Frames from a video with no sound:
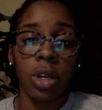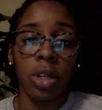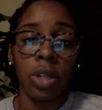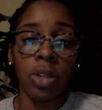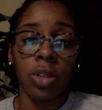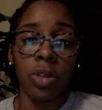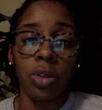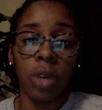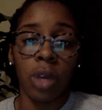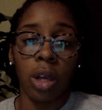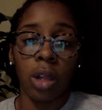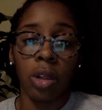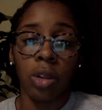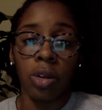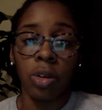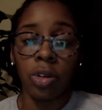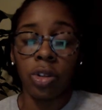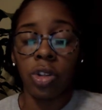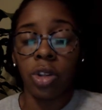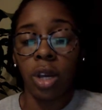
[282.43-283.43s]
to
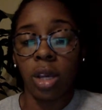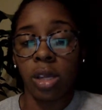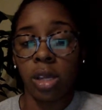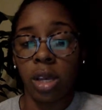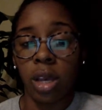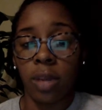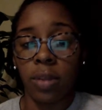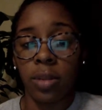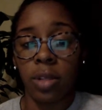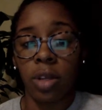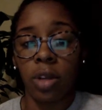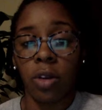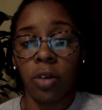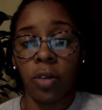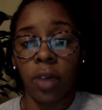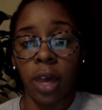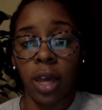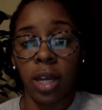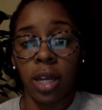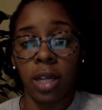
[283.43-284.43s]
include transient hip
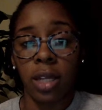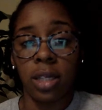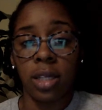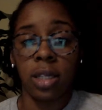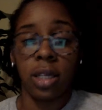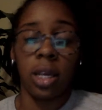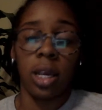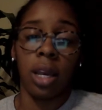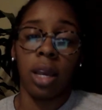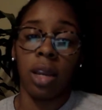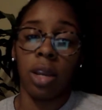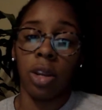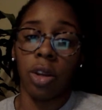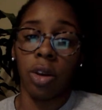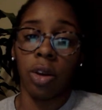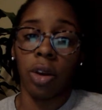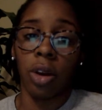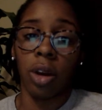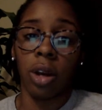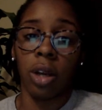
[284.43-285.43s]
synovitis in
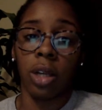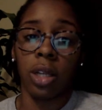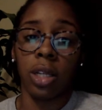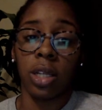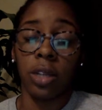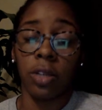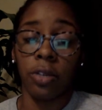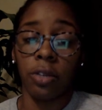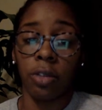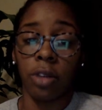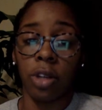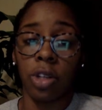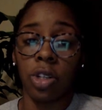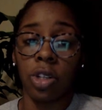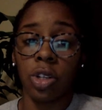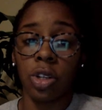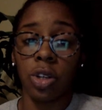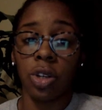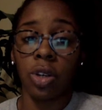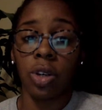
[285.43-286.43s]
your
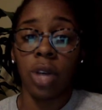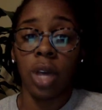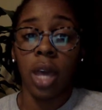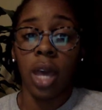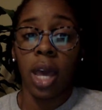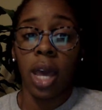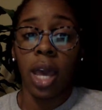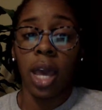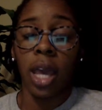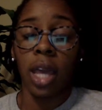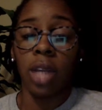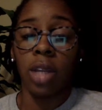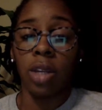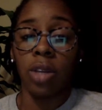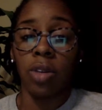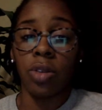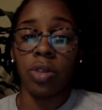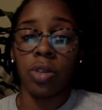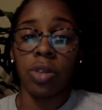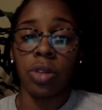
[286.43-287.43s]
differential and
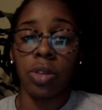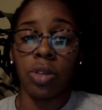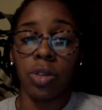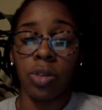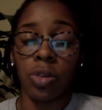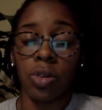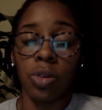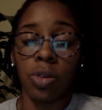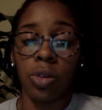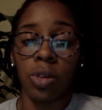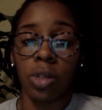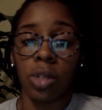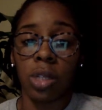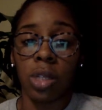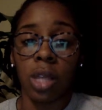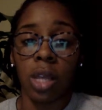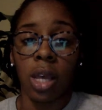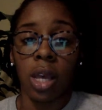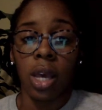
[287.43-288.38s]
use the tools